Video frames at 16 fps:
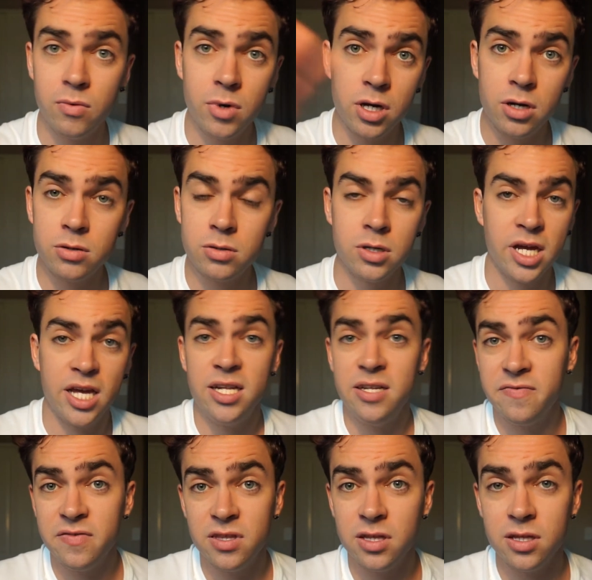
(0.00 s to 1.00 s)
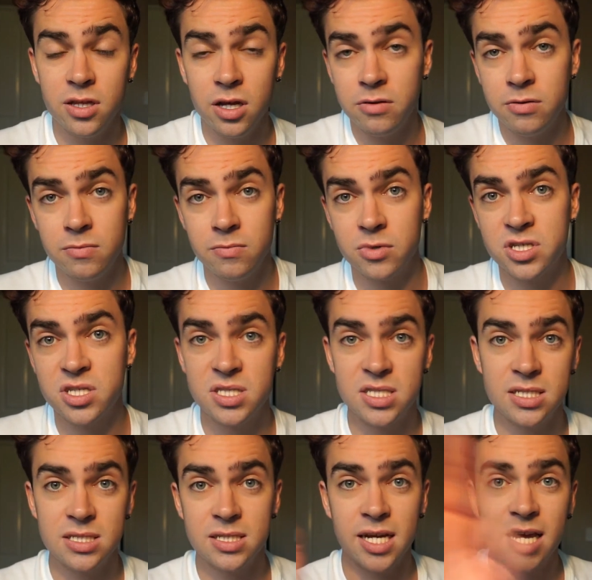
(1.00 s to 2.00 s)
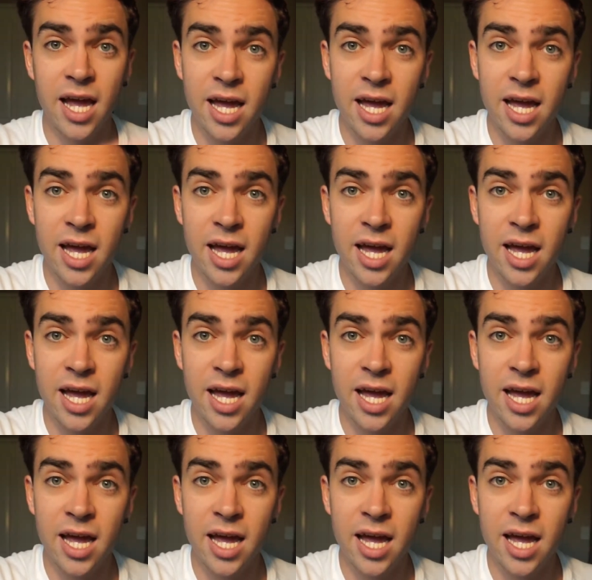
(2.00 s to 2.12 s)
world, and if no one watches, it's like,